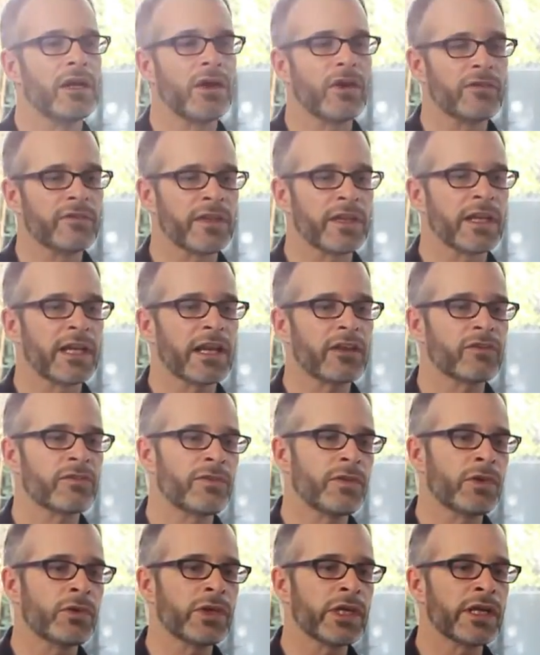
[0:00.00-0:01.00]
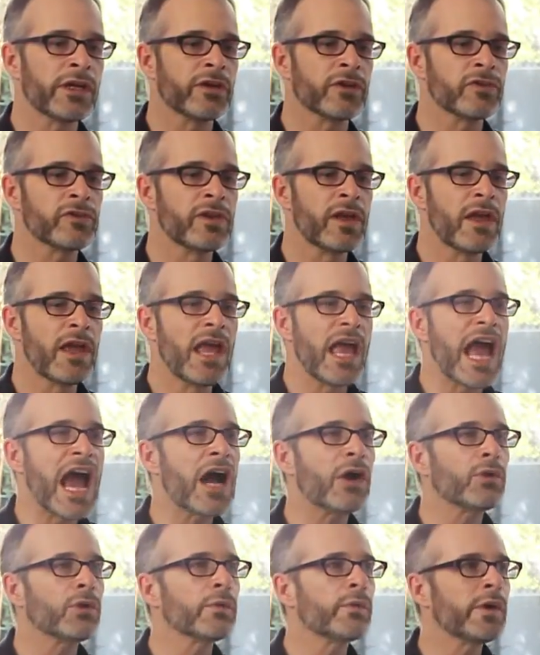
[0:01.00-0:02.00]
over the next few years,
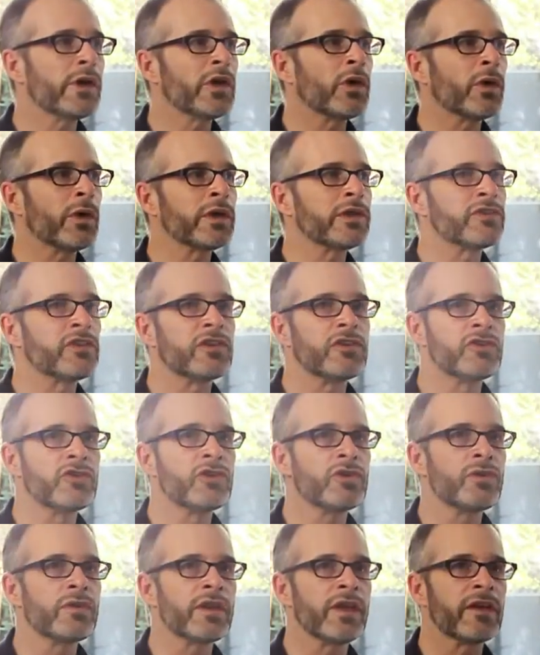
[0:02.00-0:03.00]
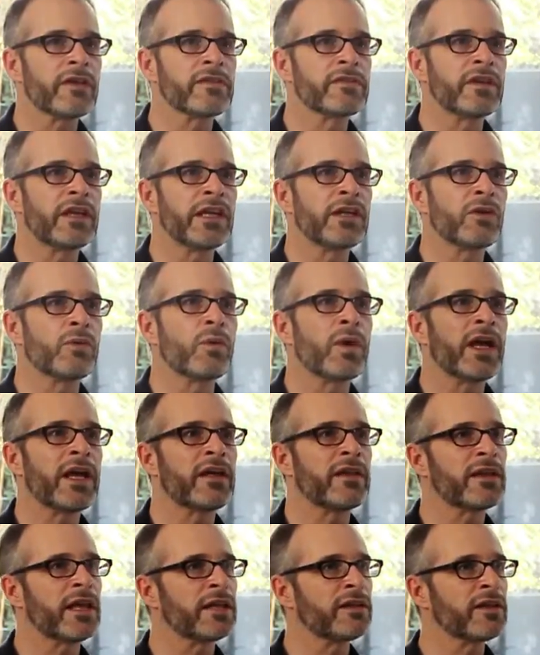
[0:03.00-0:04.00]
how are we going to do this in a
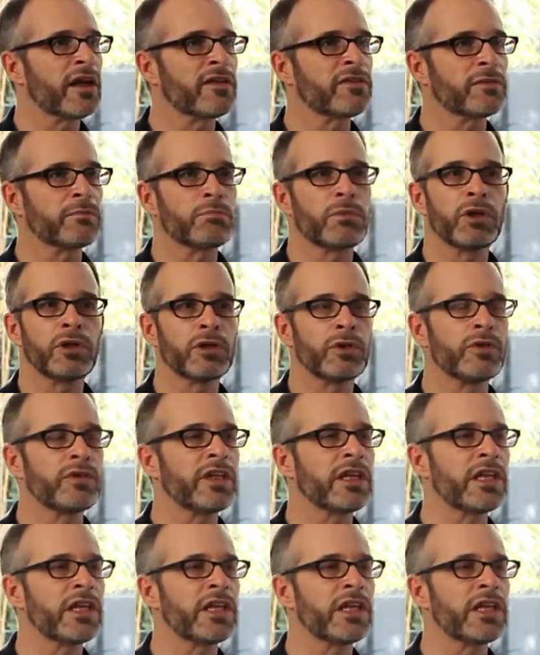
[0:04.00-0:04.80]
way that doesn't pollute